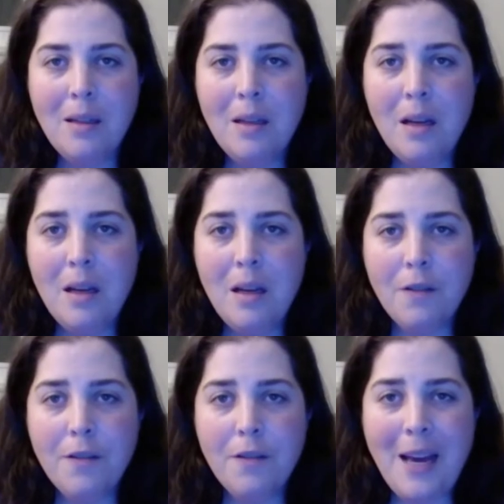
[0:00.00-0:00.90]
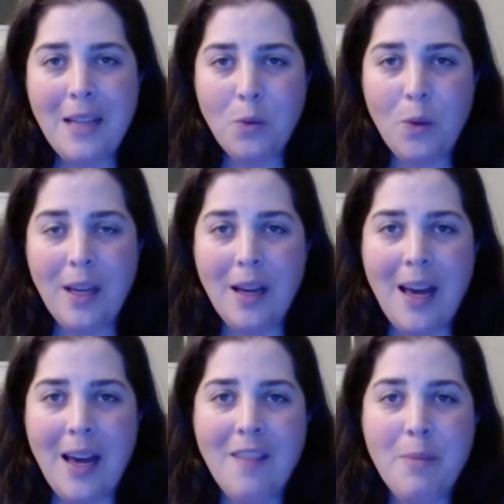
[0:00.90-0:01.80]
So for the past week, I
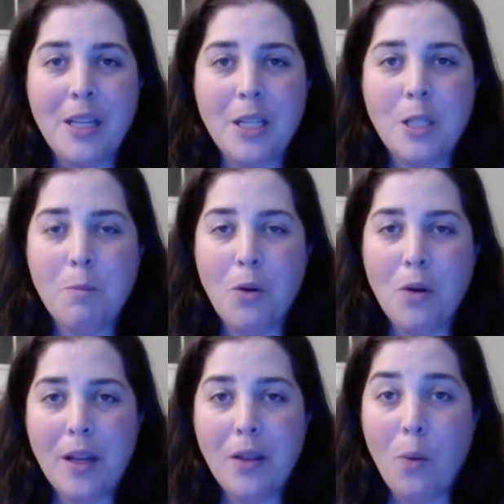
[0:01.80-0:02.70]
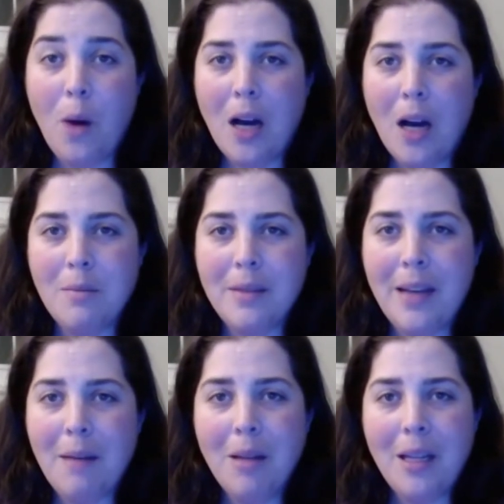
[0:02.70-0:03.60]
have been exploring the Wacom
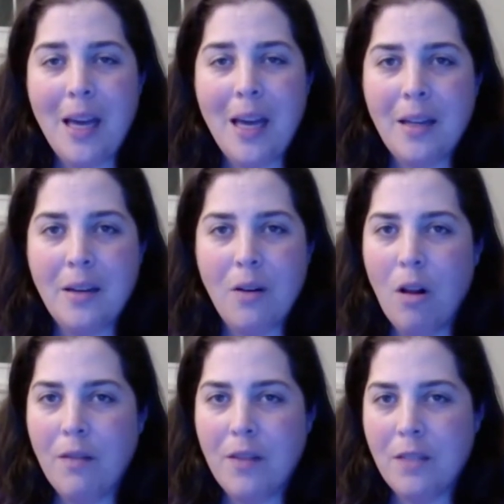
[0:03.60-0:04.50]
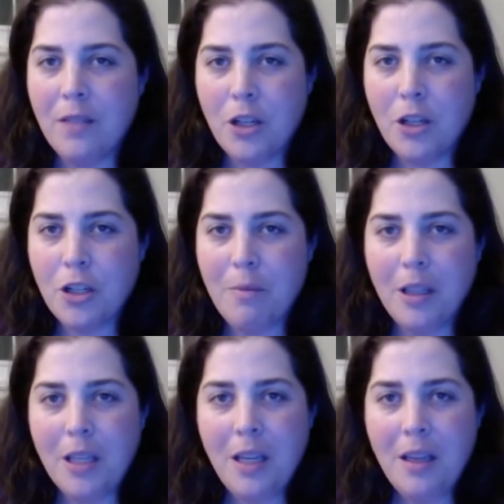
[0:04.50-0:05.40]
tablet and all of its
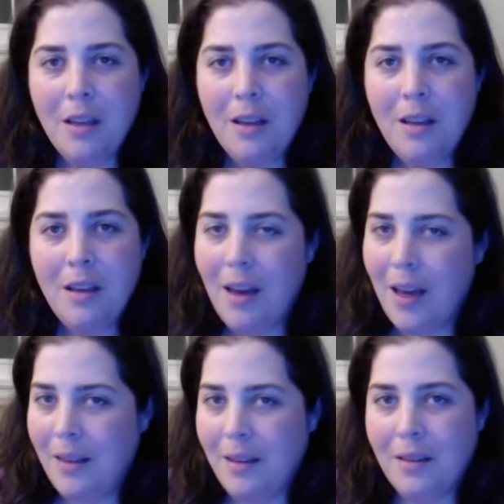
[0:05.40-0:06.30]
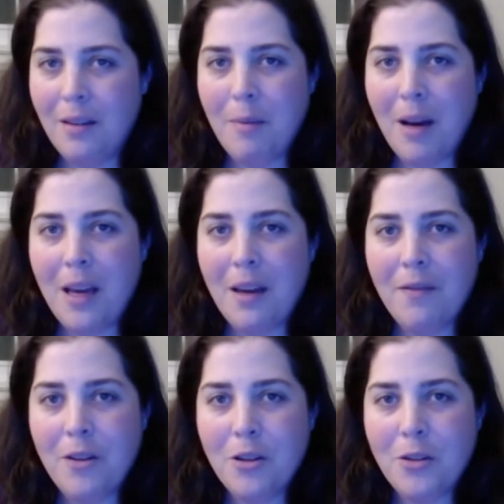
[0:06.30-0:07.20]
functionality, and this is my
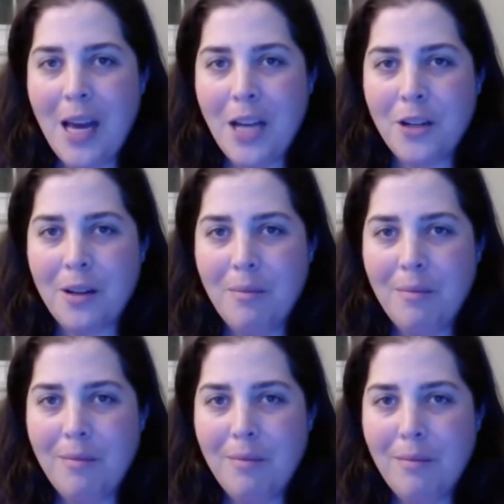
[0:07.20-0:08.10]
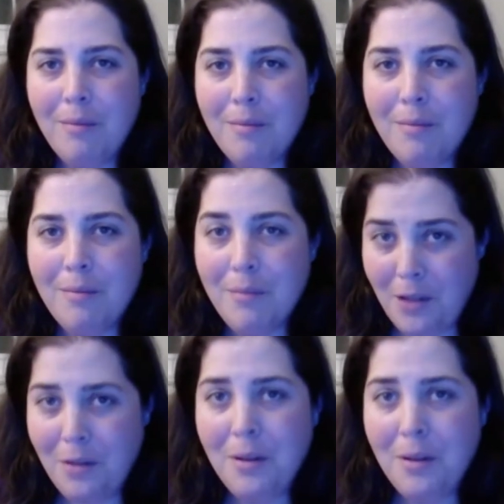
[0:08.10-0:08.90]
first reaction. Stay tuned.